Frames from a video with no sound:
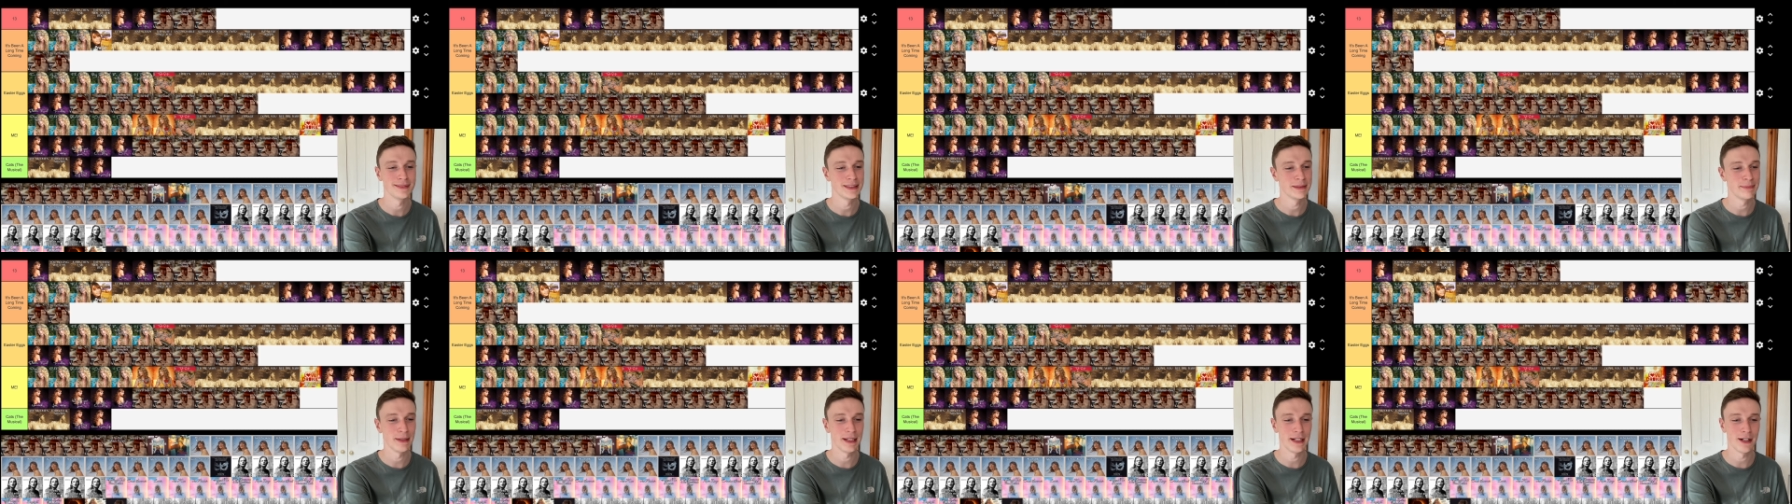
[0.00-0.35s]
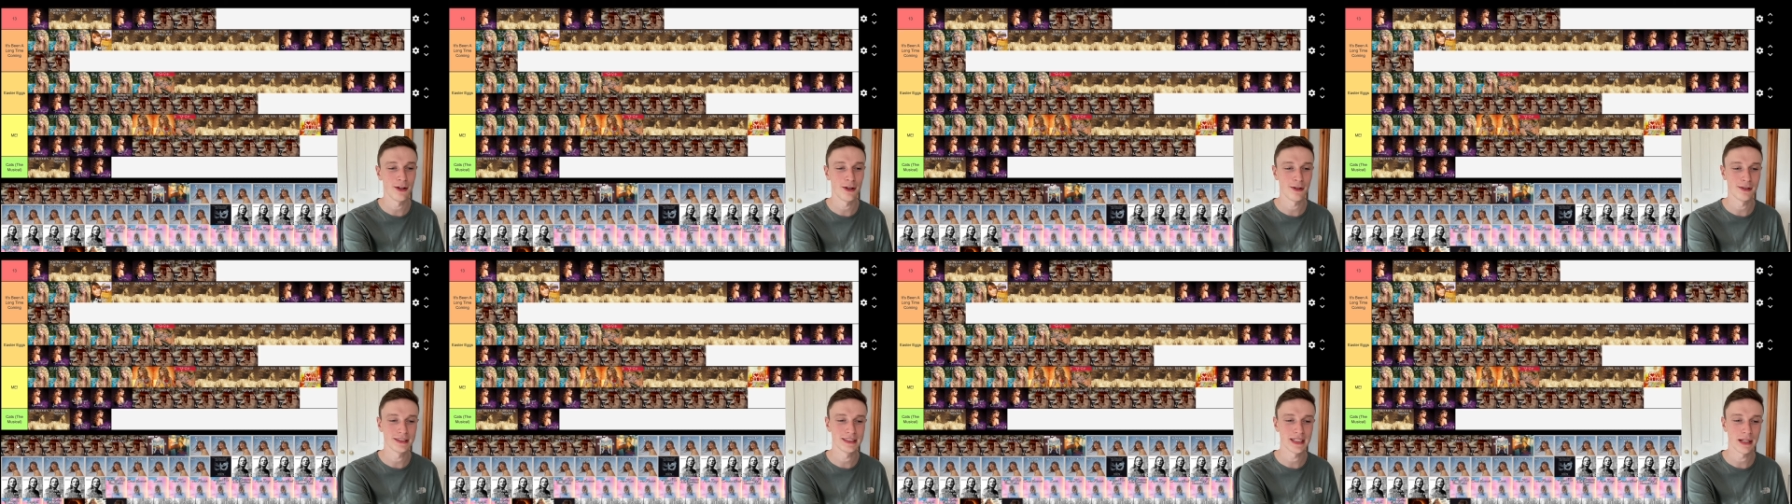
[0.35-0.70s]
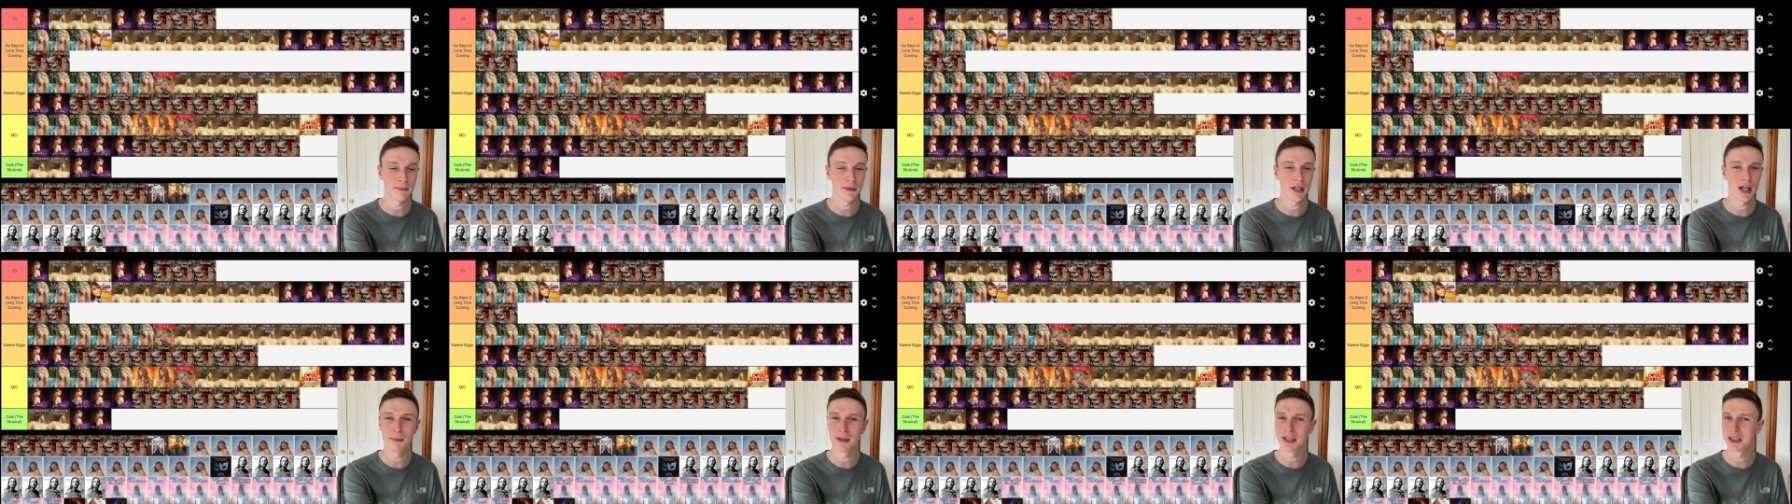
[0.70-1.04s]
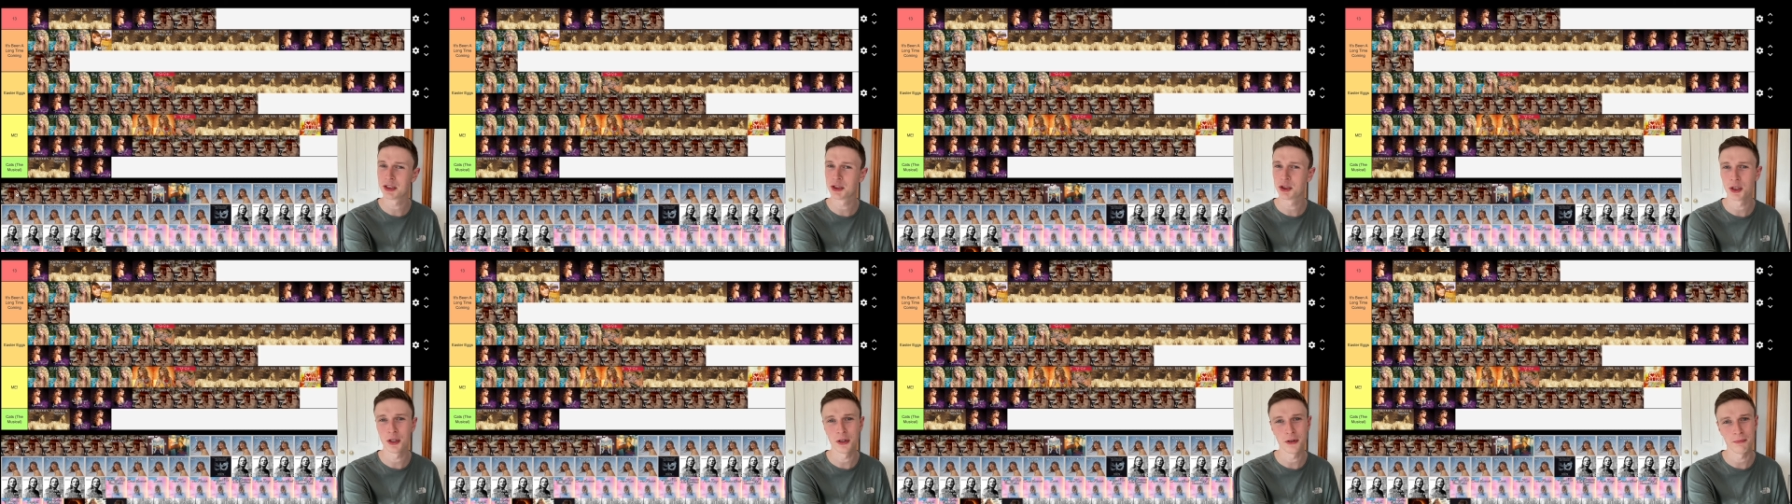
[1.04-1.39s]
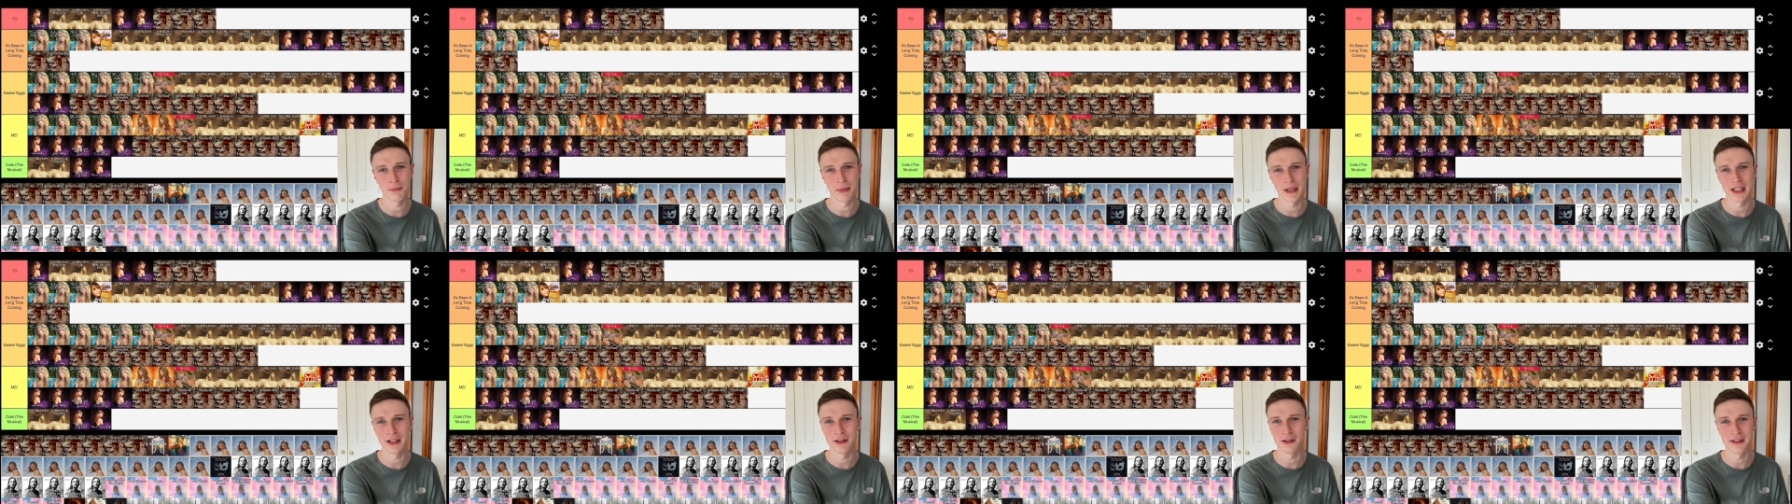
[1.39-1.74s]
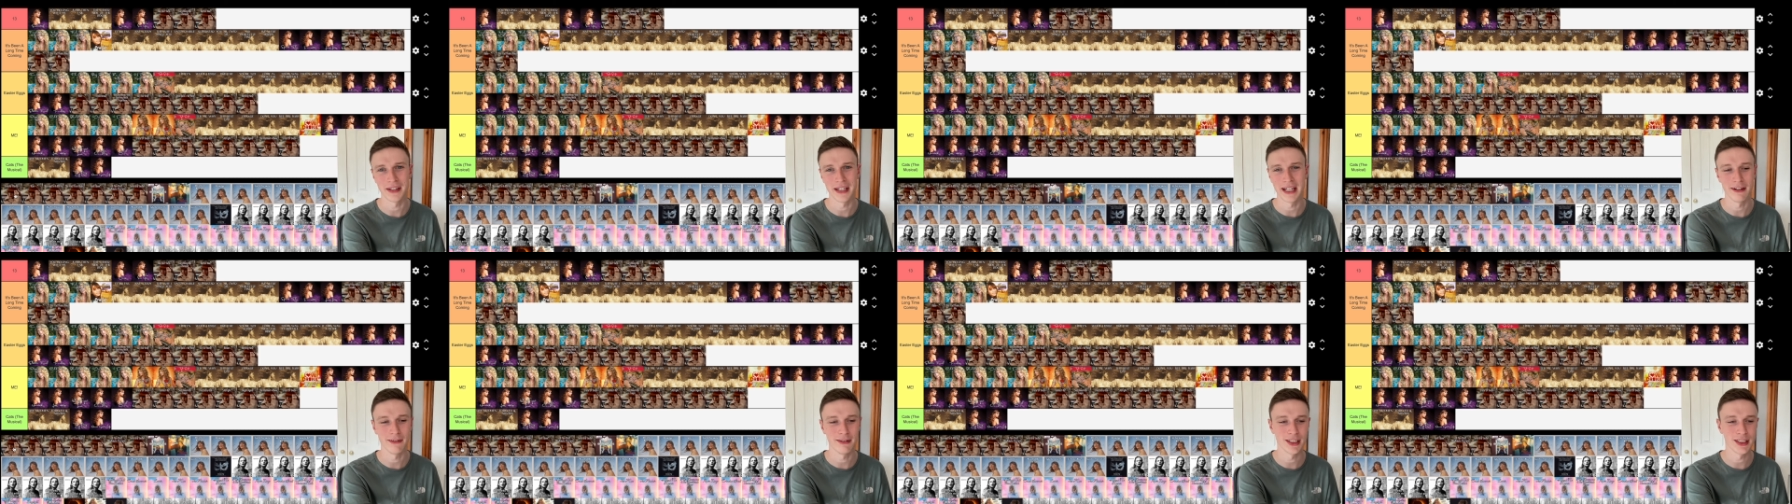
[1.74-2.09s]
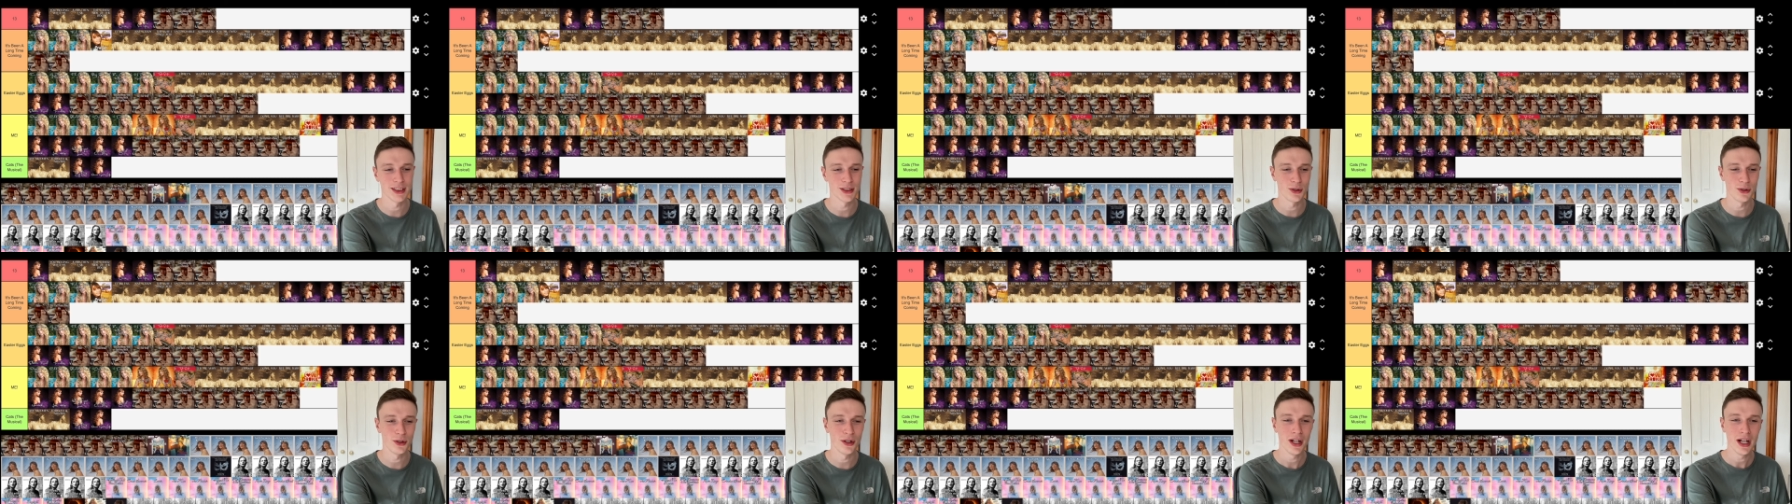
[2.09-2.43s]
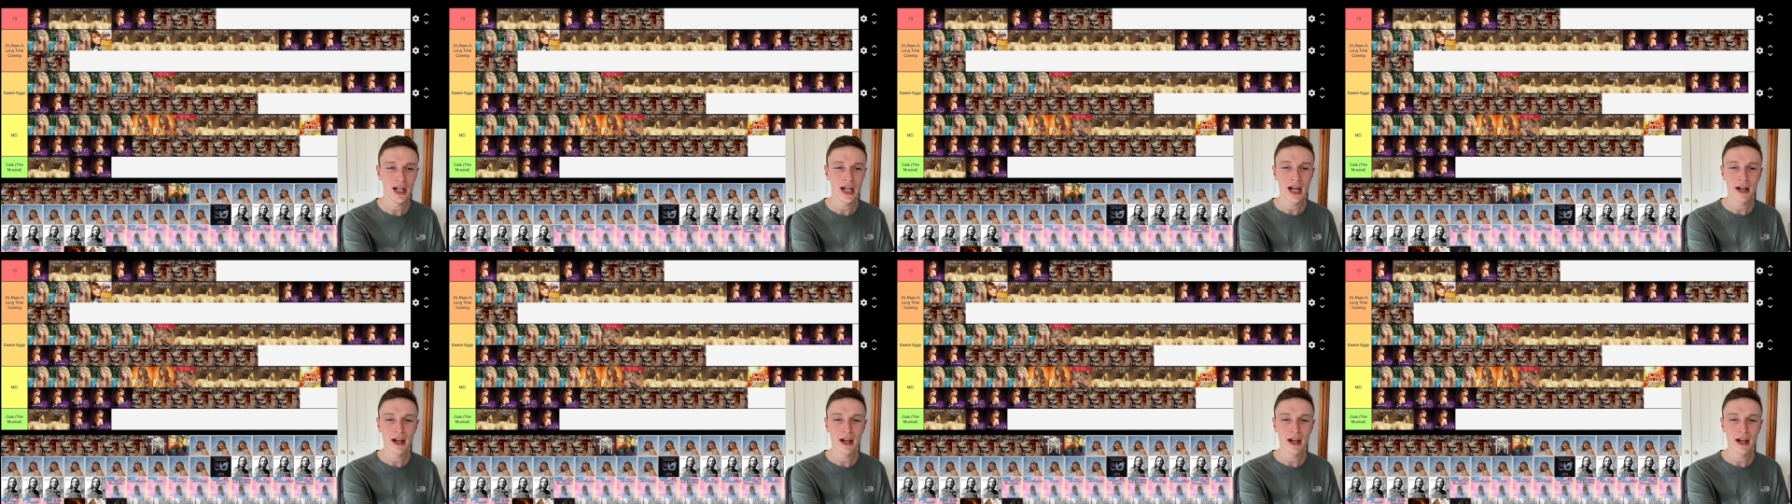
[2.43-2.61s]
it's been a long time coming. Should have been on the Eras tour.